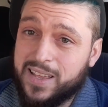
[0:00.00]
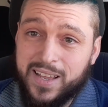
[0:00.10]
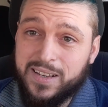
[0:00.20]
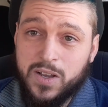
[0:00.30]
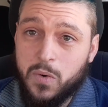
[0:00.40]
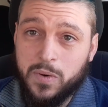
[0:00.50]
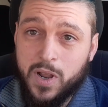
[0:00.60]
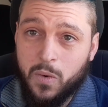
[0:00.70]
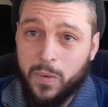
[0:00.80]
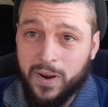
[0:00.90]
ain't going
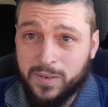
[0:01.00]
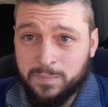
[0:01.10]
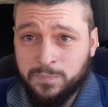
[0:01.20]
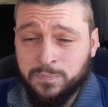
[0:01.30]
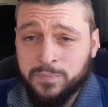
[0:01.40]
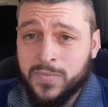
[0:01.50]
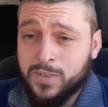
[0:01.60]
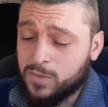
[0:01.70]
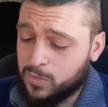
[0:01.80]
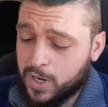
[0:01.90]
nowhere.
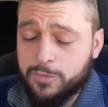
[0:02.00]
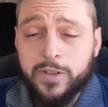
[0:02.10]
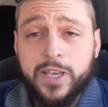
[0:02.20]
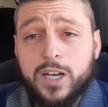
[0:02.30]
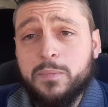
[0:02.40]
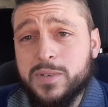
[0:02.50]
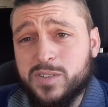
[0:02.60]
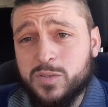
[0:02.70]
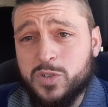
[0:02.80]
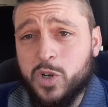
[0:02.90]
So definitely hit up
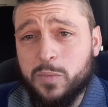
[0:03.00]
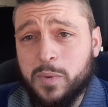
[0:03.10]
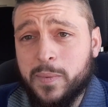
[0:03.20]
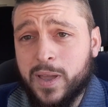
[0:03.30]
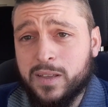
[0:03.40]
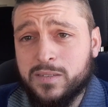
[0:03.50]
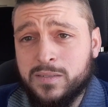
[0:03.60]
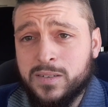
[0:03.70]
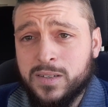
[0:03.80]
Mr. Snubie, man.